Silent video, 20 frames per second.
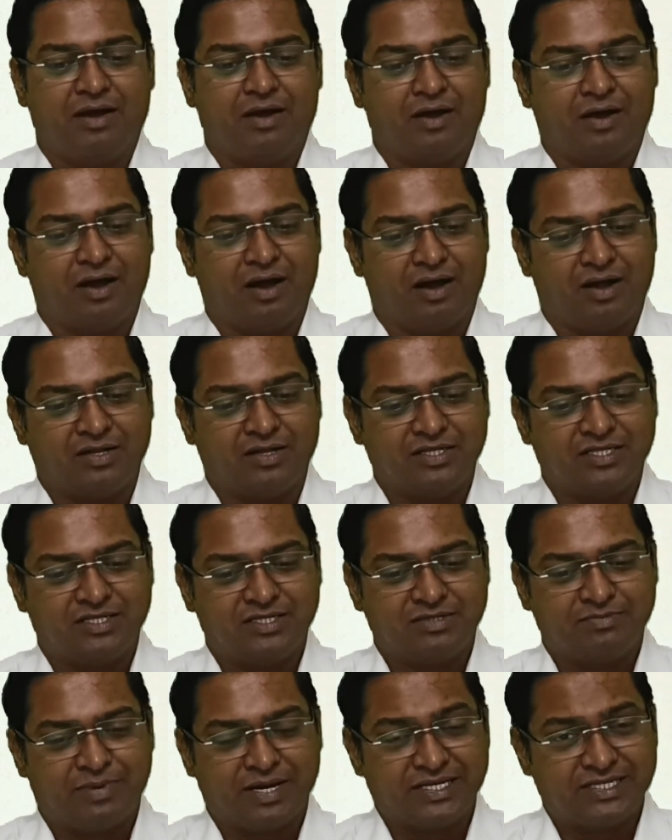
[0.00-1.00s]

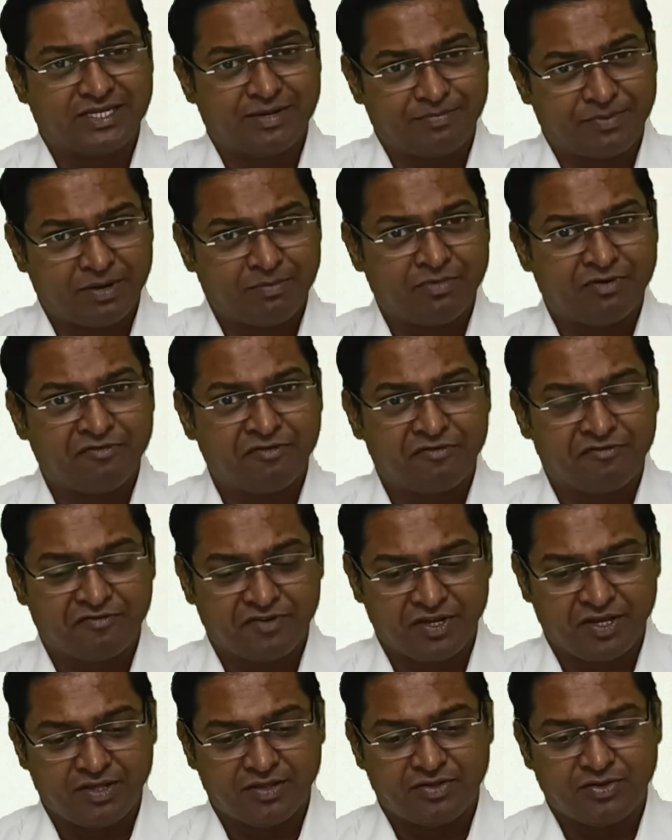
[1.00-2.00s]
By September
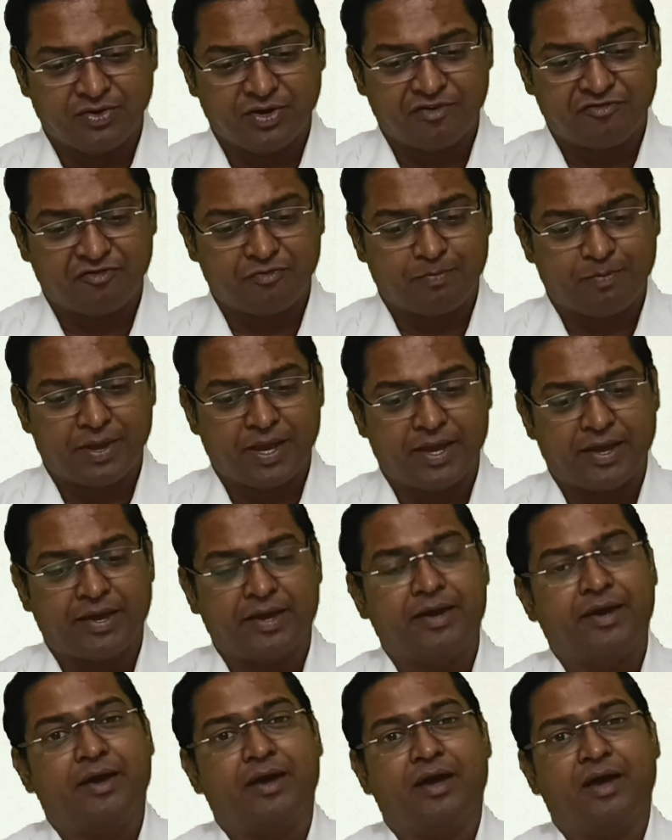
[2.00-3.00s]
15th, you have to
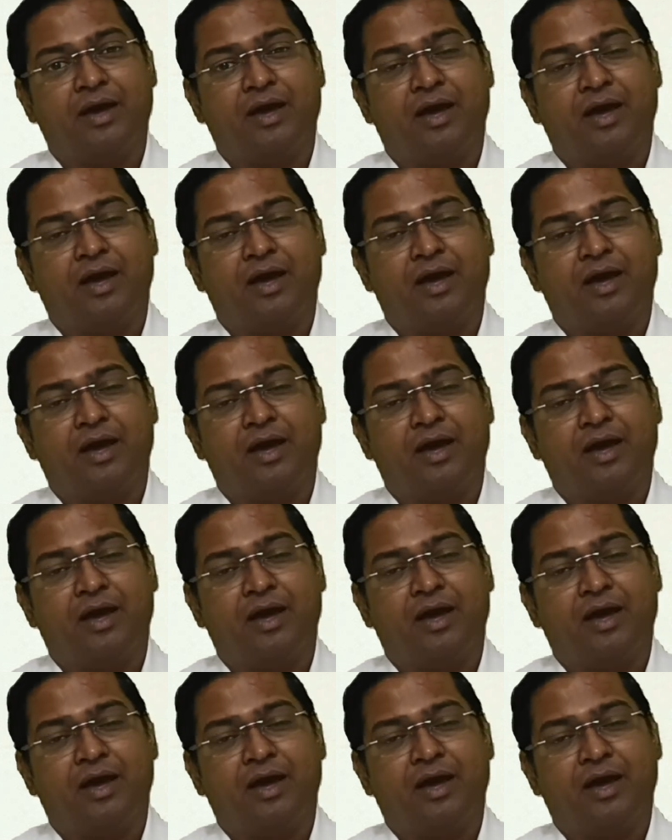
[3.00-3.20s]
pay